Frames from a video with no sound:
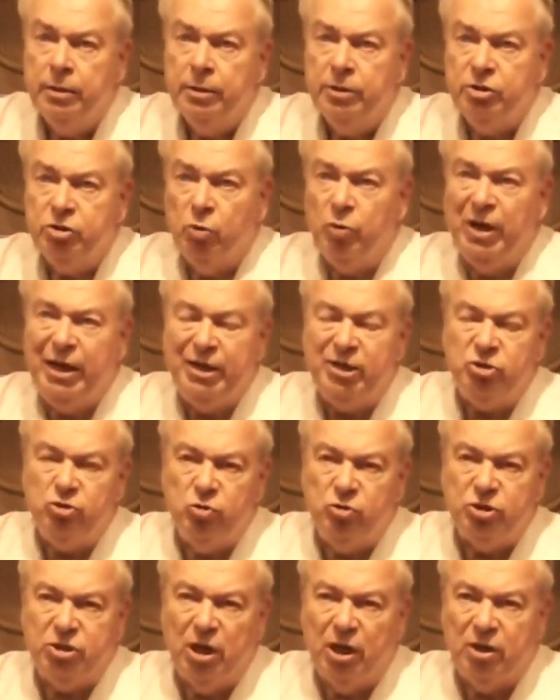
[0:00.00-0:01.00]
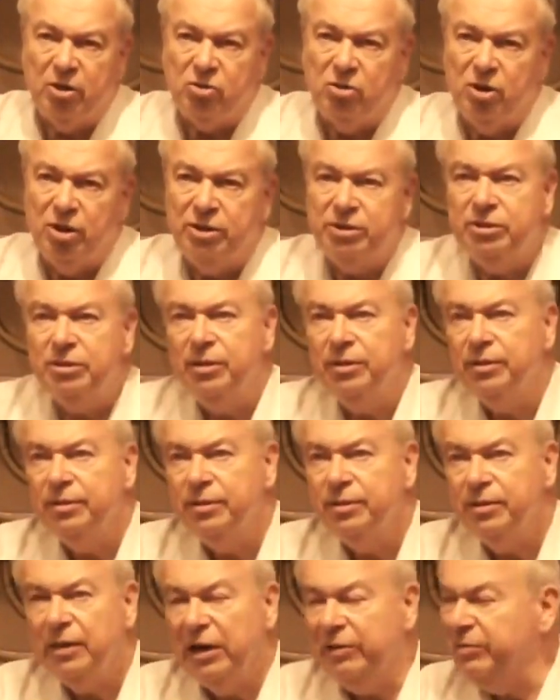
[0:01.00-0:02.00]
So we had a Jewish Holocaust.
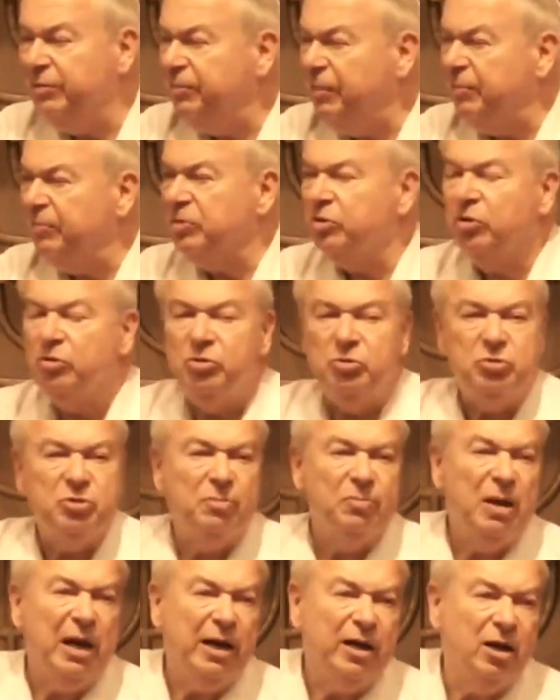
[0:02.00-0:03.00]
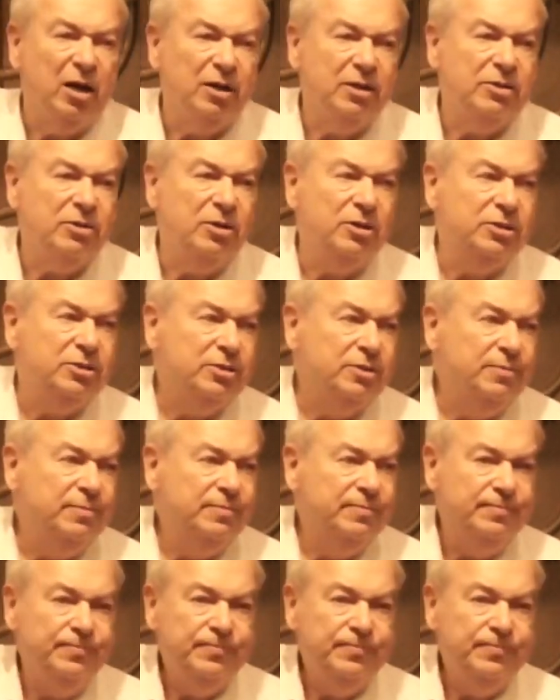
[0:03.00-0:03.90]
How many people know there was a black Holocaust?